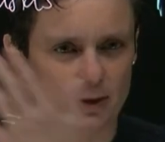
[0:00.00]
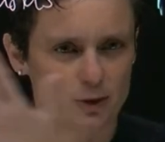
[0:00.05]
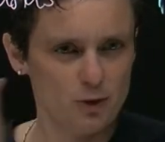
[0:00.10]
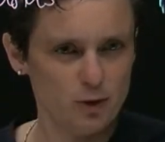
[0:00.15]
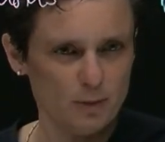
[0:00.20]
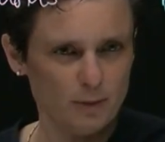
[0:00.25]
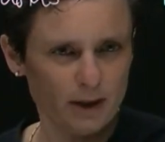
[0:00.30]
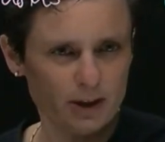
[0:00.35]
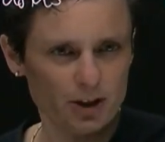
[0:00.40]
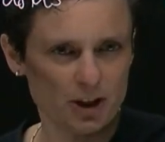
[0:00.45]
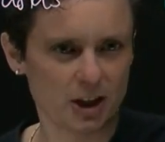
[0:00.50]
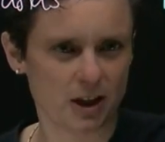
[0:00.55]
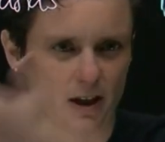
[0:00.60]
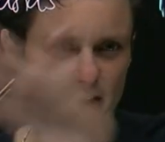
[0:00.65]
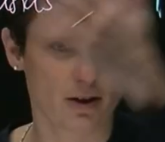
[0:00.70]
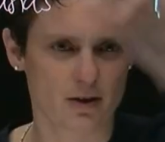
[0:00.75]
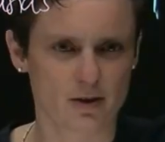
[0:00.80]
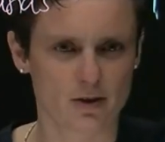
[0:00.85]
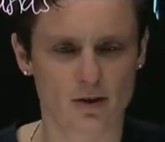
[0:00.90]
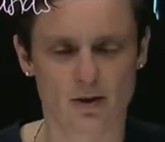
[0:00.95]
Too much
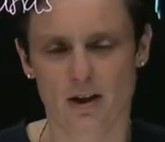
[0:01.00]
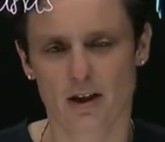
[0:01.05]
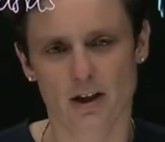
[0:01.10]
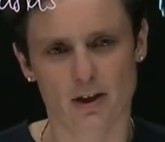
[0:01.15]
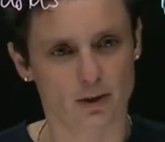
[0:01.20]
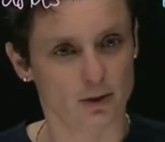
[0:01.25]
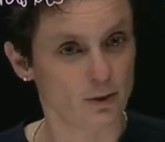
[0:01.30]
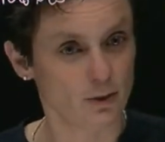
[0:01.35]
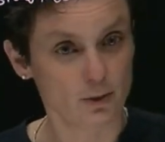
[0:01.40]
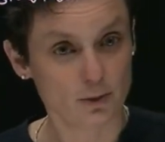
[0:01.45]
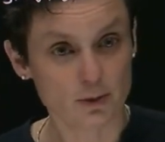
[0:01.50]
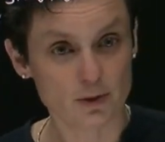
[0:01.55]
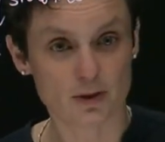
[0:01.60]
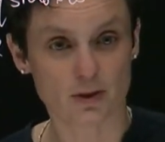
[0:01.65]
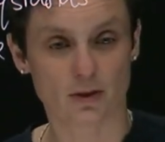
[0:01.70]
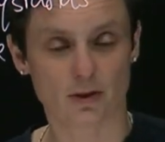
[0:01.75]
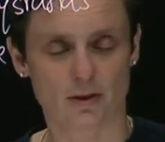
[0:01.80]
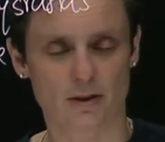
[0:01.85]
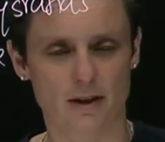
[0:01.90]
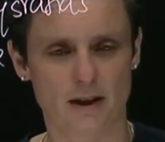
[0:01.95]
hair growth, you lose
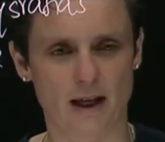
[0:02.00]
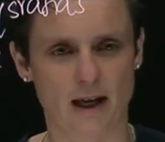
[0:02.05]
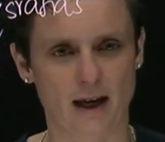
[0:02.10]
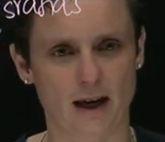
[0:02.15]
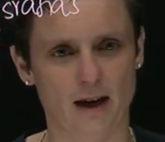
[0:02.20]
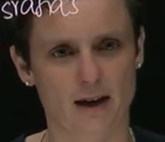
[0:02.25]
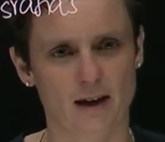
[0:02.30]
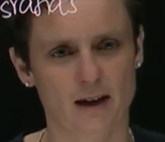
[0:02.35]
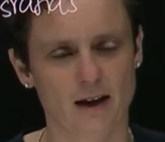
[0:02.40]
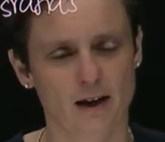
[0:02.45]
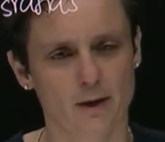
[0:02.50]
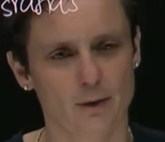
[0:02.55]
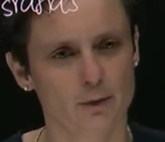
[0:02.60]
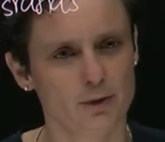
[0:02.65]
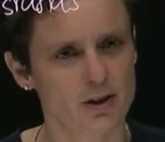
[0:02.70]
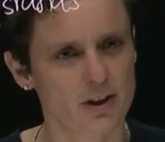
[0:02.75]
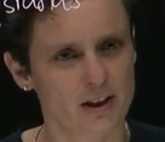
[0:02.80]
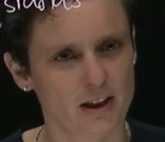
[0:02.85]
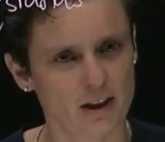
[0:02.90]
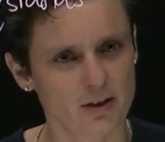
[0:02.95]
all the hair,
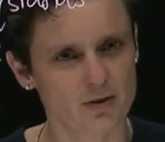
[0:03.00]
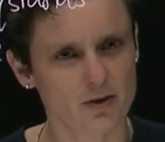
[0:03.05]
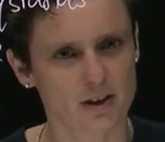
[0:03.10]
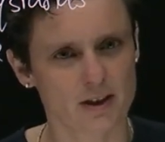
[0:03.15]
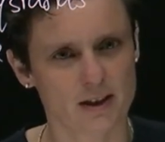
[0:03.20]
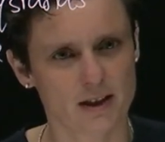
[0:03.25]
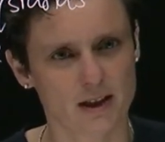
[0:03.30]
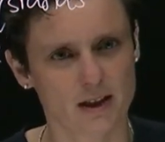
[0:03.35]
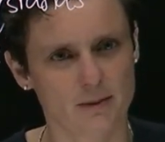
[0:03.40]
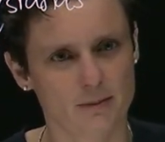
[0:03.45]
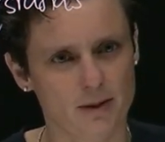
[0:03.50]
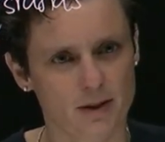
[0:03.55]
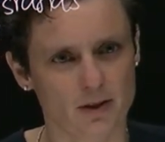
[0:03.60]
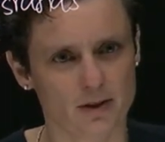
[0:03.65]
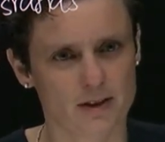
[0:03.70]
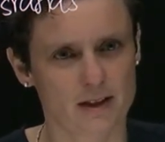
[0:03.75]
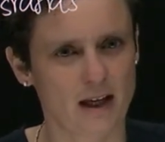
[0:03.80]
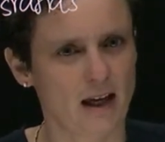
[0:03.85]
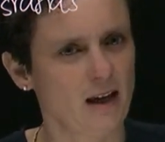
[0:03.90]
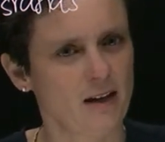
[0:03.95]
which is interesting
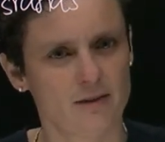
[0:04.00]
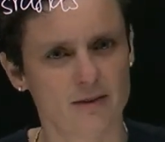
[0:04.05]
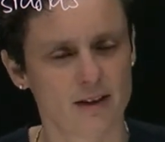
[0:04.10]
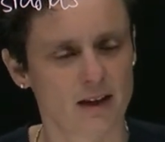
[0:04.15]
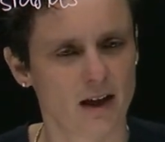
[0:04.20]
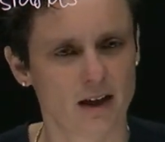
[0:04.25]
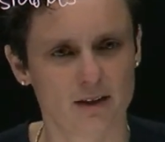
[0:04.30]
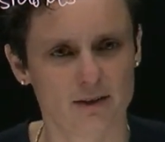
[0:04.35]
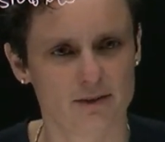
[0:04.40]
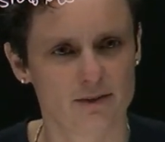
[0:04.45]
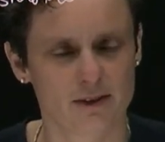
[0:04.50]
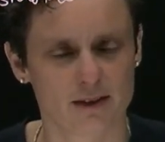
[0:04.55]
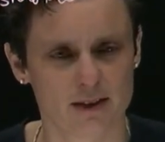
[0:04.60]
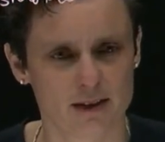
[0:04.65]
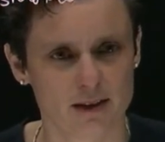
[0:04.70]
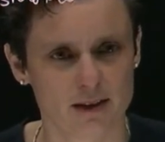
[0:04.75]
because they even have a